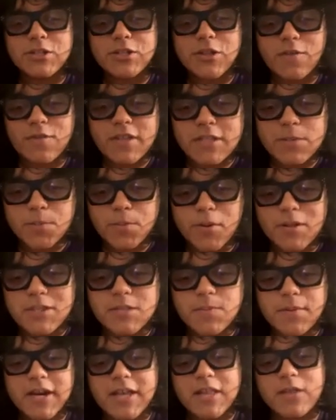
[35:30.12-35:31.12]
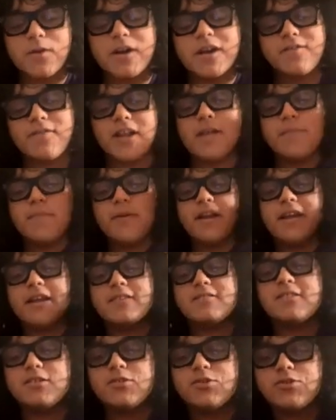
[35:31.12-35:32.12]
of these prints, by the way, if anybody is
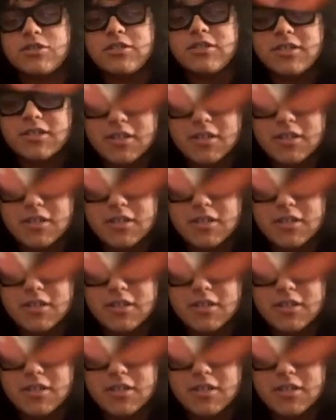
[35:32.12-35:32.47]
interested.